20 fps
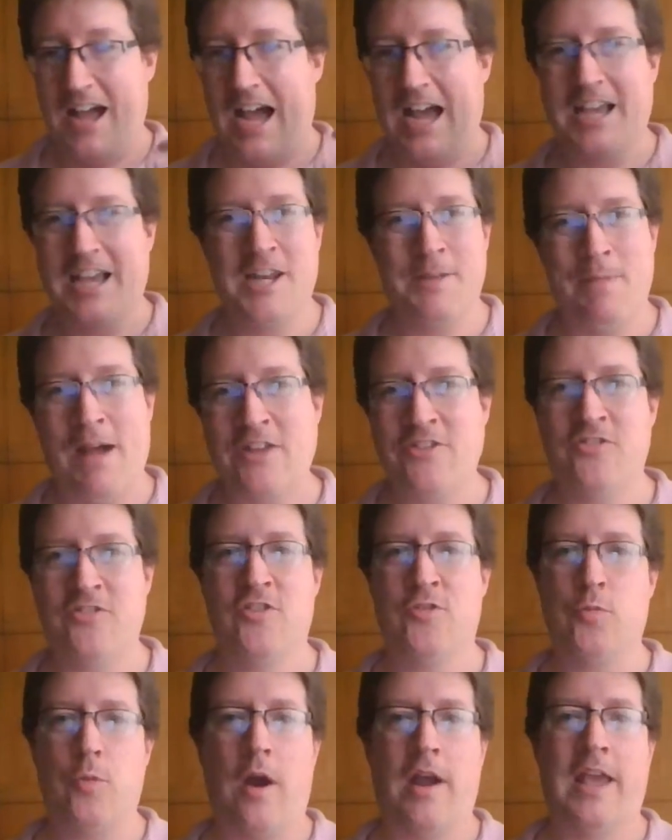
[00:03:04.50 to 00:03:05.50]
I can imagine
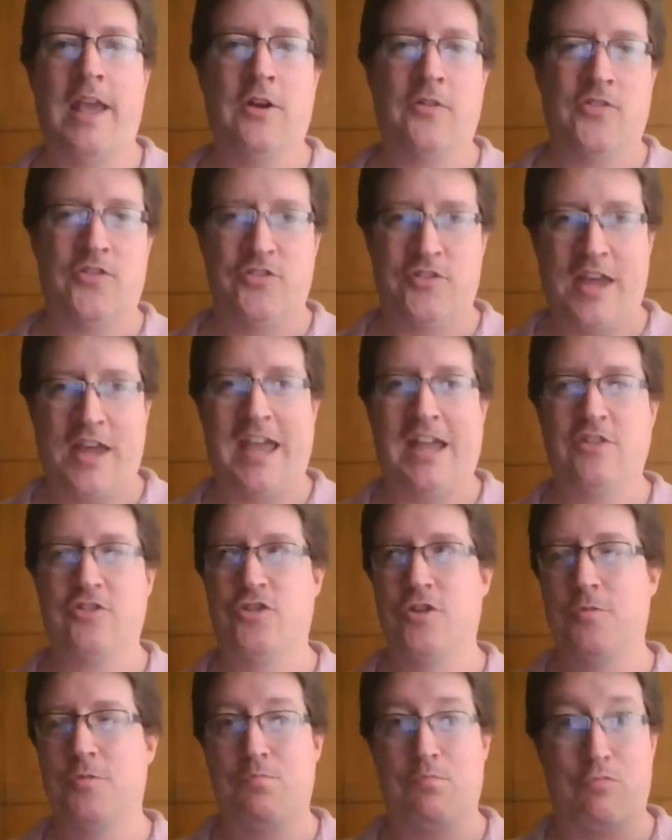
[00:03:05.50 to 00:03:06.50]
this working on
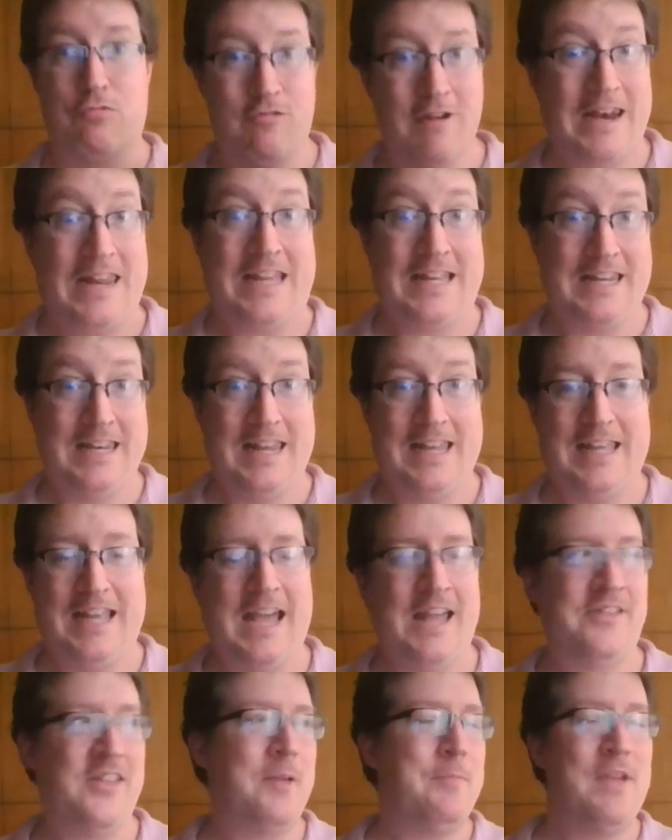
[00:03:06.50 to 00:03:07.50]
stage brilliantly,
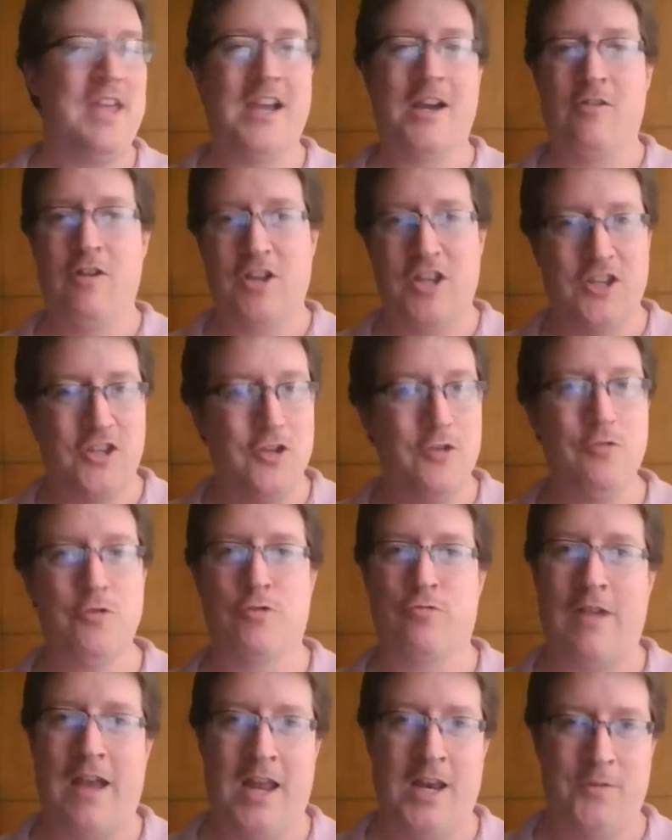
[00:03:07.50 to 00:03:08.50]
and there being a
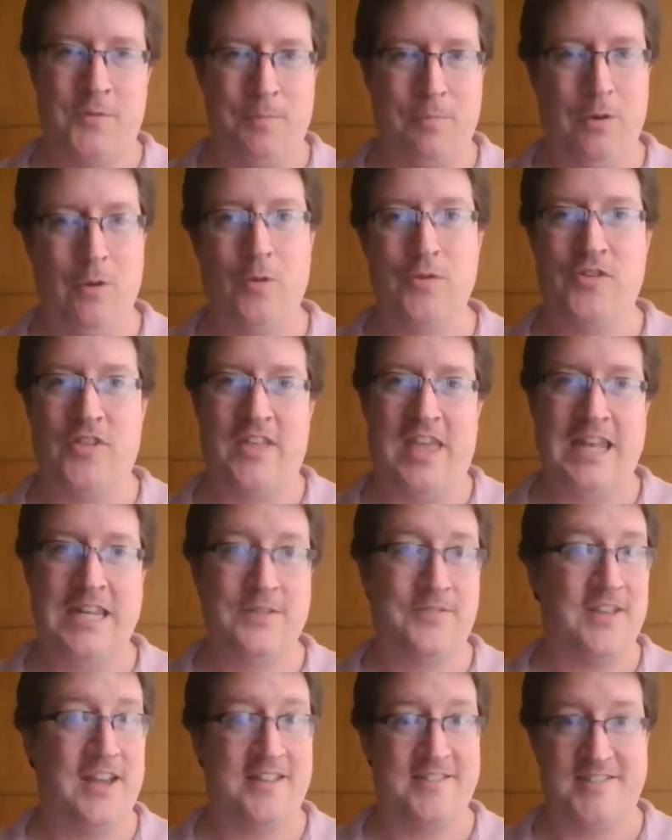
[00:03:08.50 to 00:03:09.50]
huge round of applause at the end
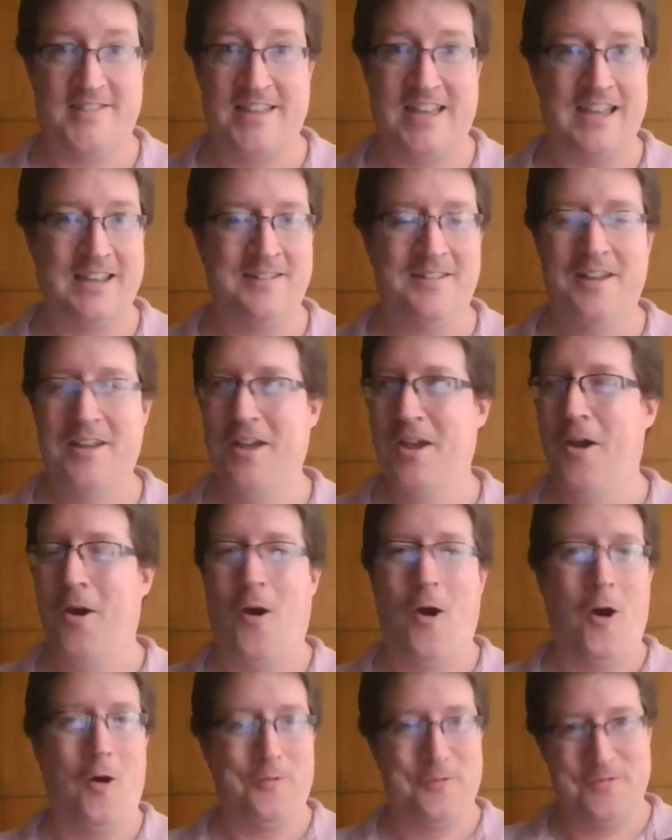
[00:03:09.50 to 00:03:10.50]
of that scene
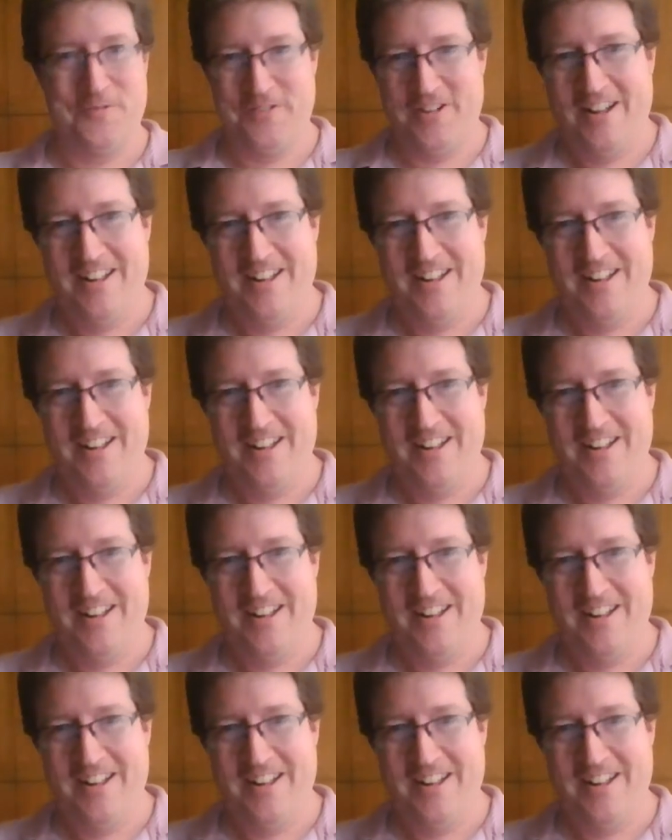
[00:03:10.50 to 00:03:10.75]
of